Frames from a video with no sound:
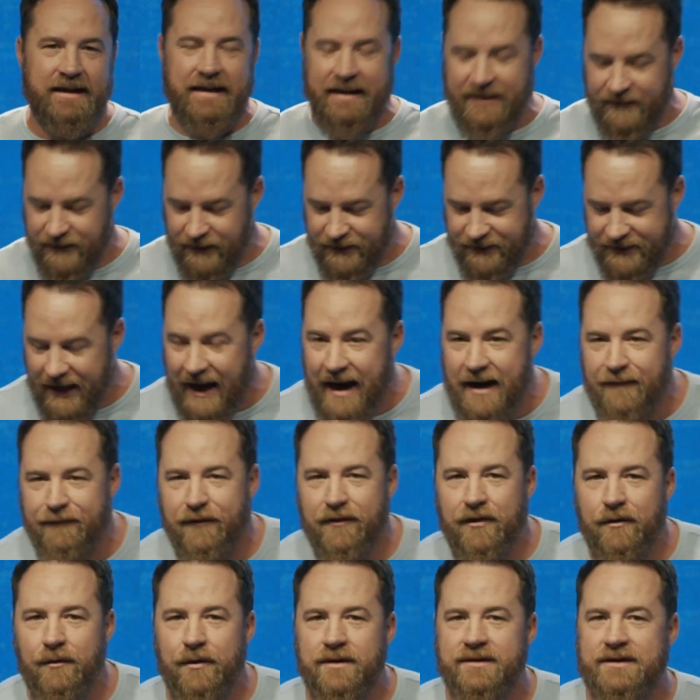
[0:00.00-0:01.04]
He didn't just die
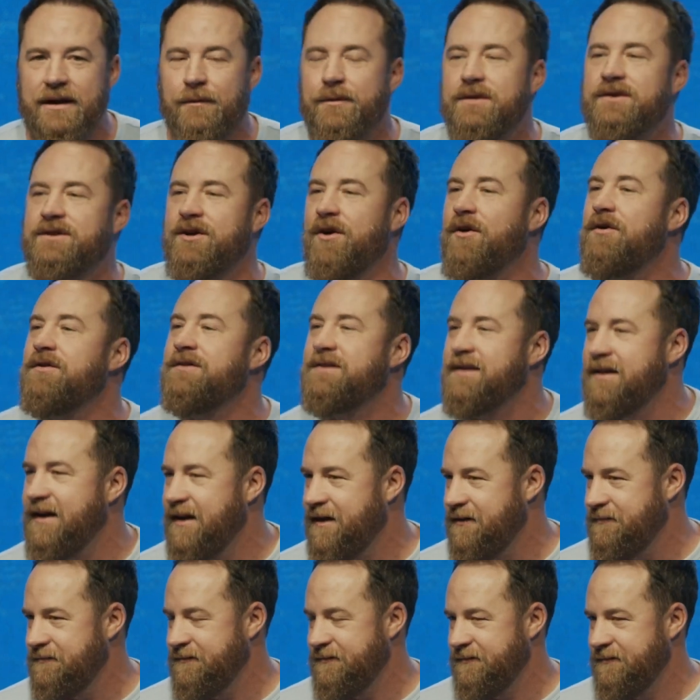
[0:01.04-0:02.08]
for the ones that would turn to
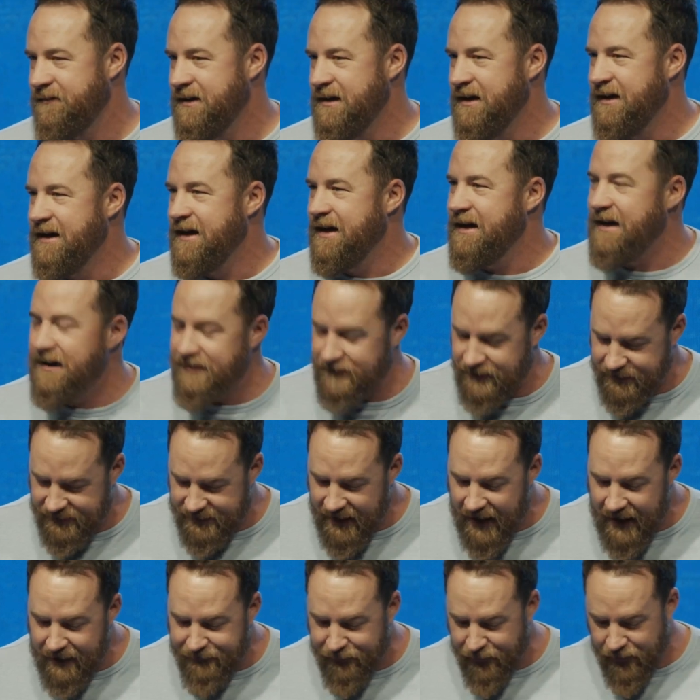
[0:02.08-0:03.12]
him. He didn't
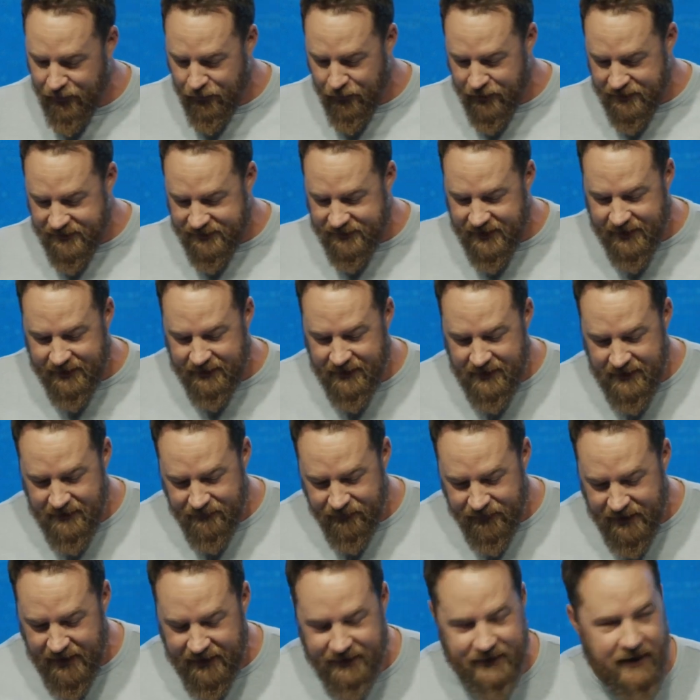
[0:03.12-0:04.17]
just die for the ones that,
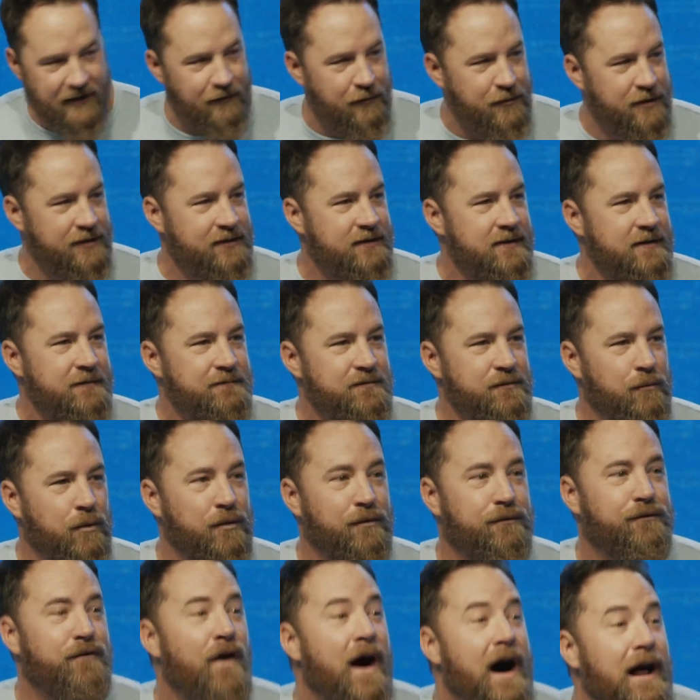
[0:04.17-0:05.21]
that, that would,
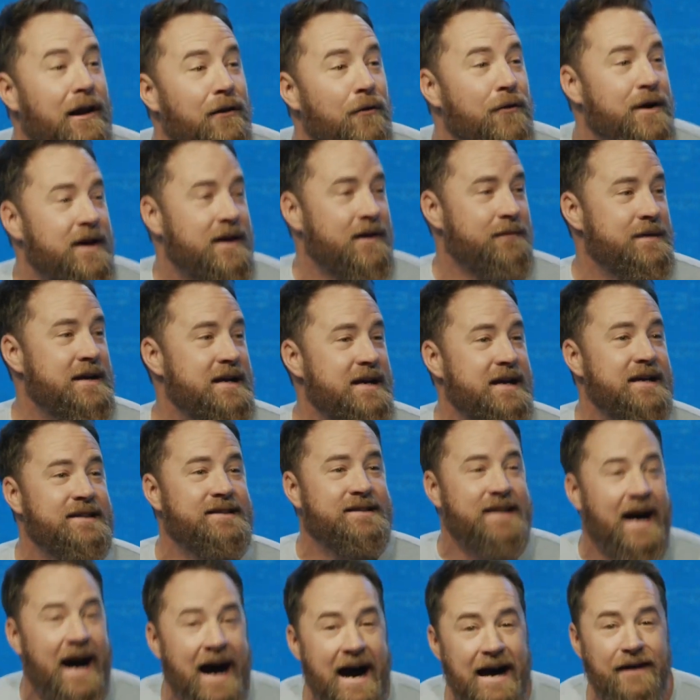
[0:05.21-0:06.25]
would follow him. He, he
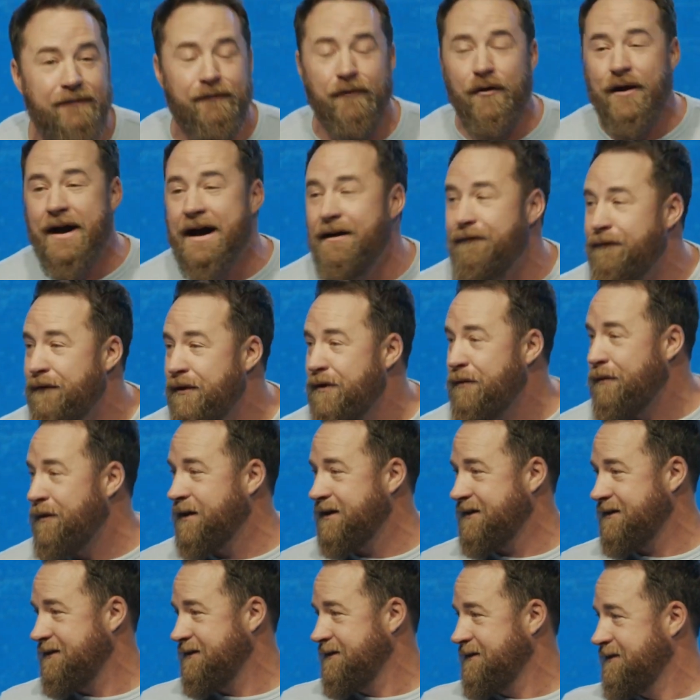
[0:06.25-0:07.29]
died for
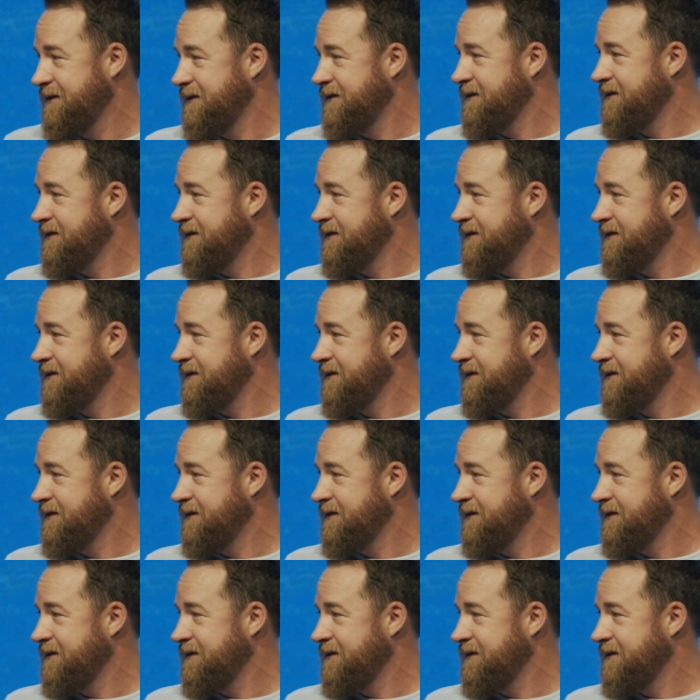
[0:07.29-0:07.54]
everyone.